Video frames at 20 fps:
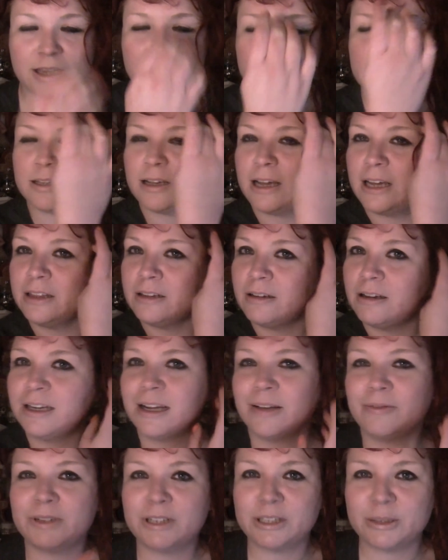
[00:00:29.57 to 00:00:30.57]
So I thought I'd
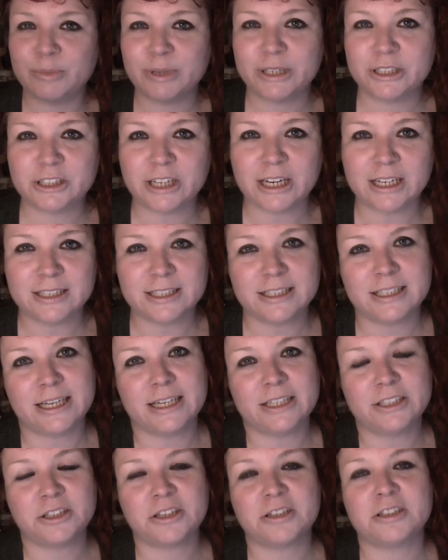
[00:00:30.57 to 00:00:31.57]
have a little bit chat
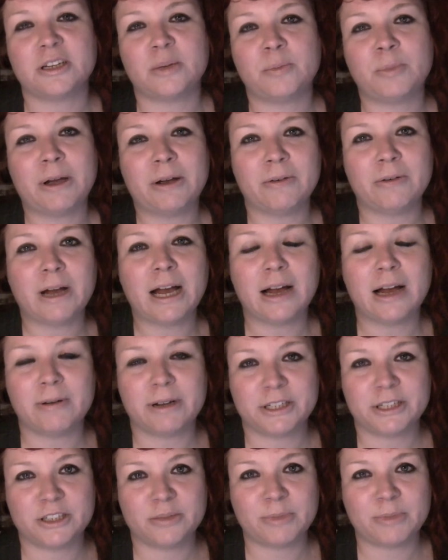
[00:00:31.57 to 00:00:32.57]
today just about how
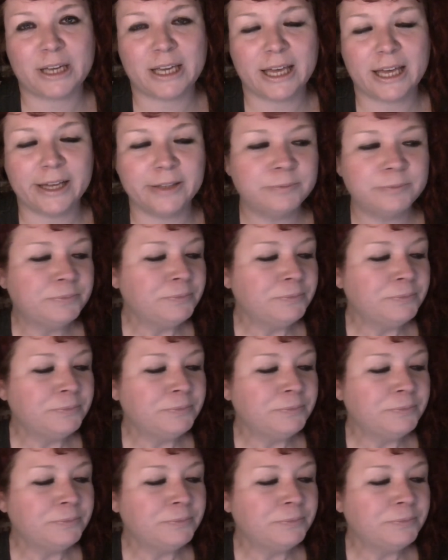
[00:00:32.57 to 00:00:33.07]
I do my hair.